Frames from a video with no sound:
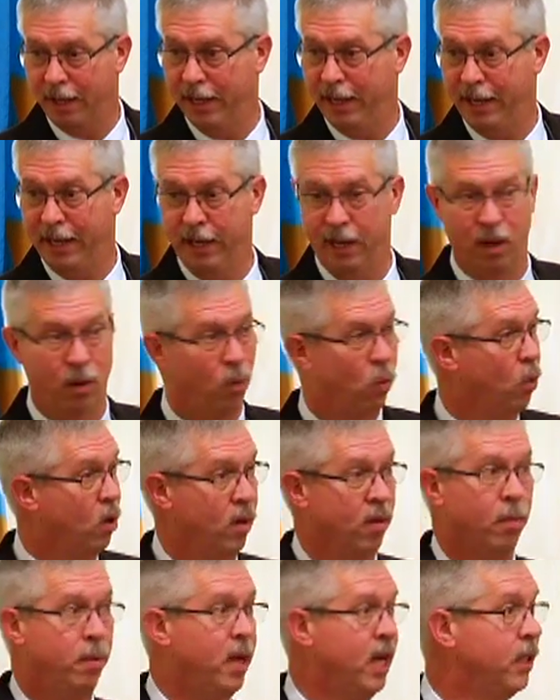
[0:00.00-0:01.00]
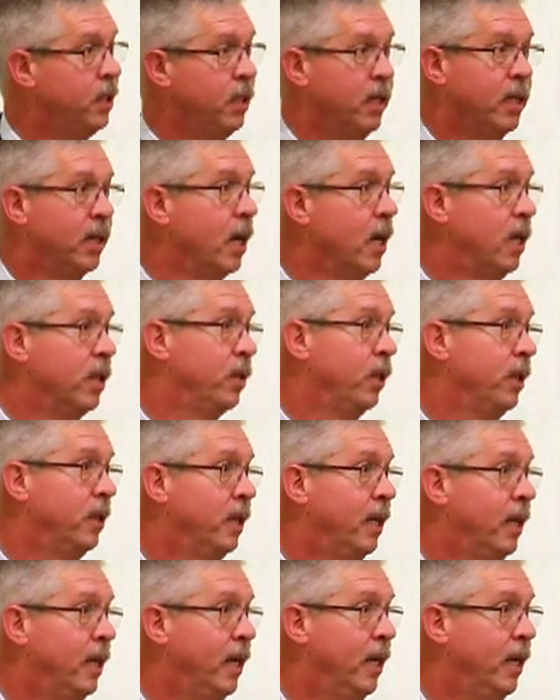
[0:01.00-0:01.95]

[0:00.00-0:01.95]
and one of the best in the country.